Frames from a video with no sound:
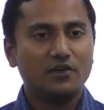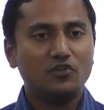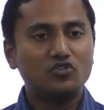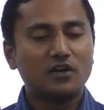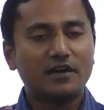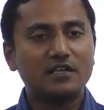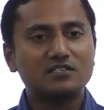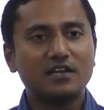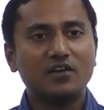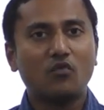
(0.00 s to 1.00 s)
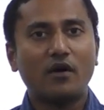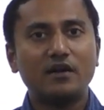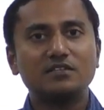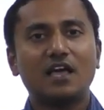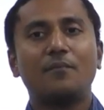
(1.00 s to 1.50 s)
you should understand
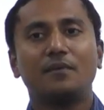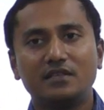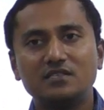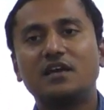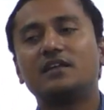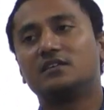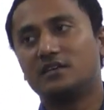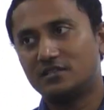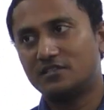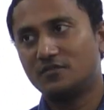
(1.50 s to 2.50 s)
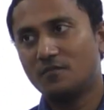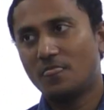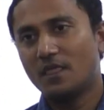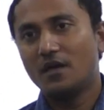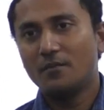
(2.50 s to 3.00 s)
what is happening inside the earth,
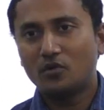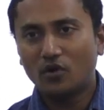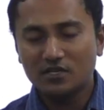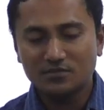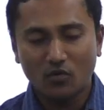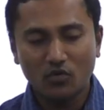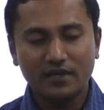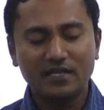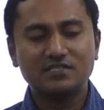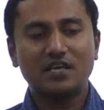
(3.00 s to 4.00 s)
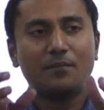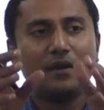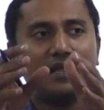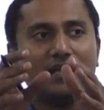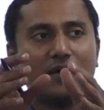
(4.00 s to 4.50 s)
because mountains are
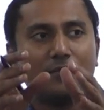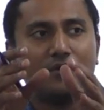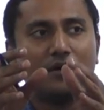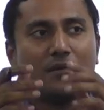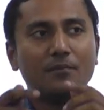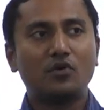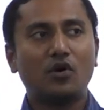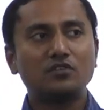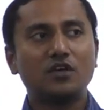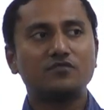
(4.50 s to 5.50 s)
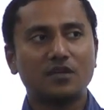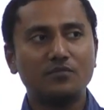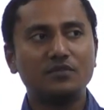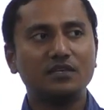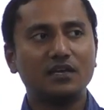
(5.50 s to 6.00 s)
building up because of
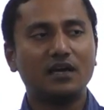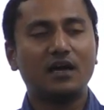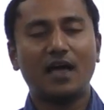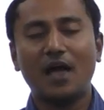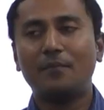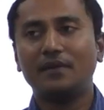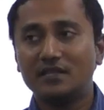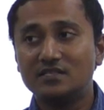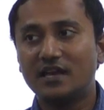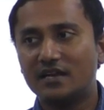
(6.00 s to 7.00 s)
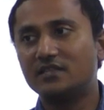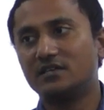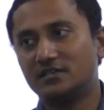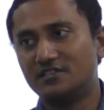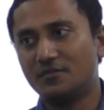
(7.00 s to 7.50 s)
something happening inside the
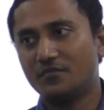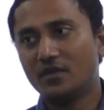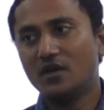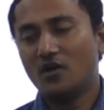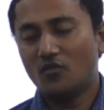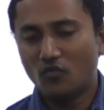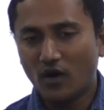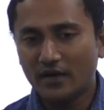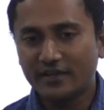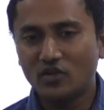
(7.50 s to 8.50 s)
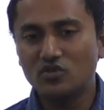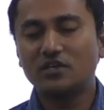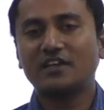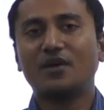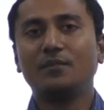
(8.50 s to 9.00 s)
earth. Volcanoes
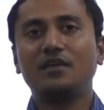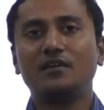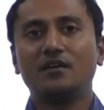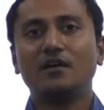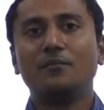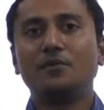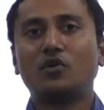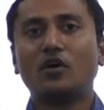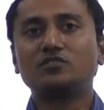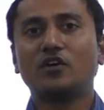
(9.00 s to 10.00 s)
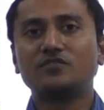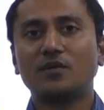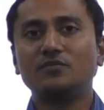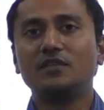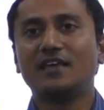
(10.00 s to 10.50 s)
are coming because of
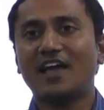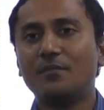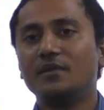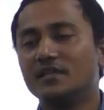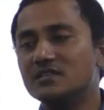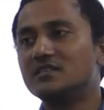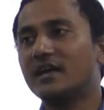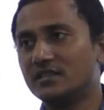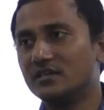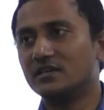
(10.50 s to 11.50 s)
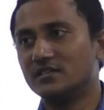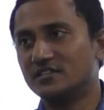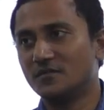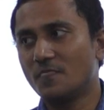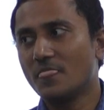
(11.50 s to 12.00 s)
something happening inside the
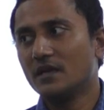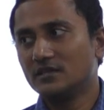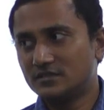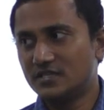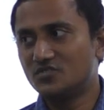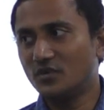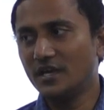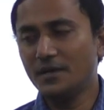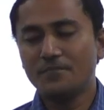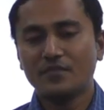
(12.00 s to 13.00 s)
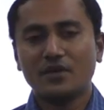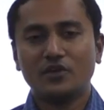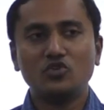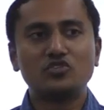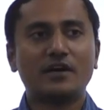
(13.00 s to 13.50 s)
earth. That's why
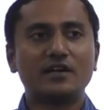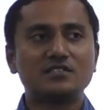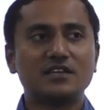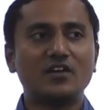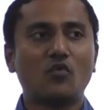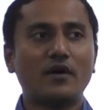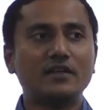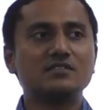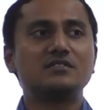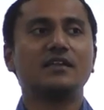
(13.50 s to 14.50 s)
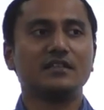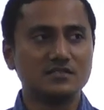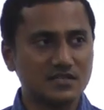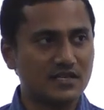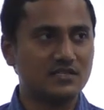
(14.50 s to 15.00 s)
you should understand what is there
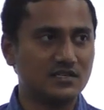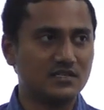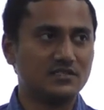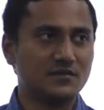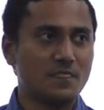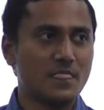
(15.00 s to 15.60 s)
inside the earth.